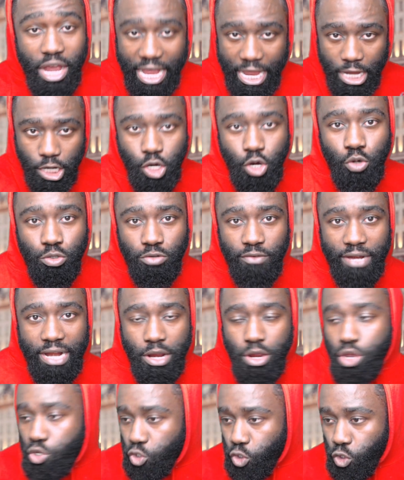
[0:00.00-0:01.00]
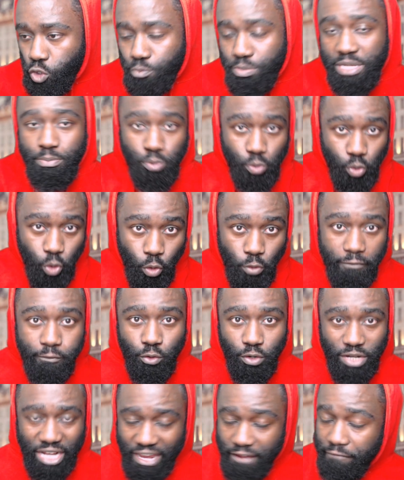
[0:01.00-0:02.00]
I called her out. You people all
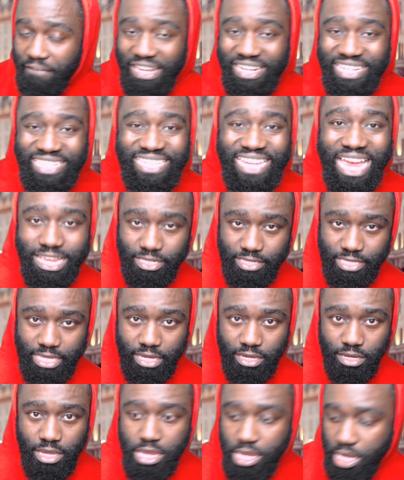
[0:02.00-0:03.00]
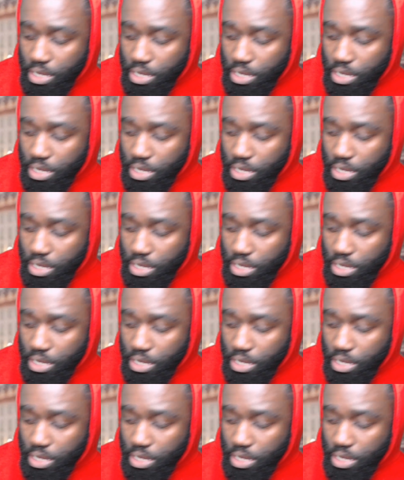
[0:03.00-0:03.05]
for that. Fantastic.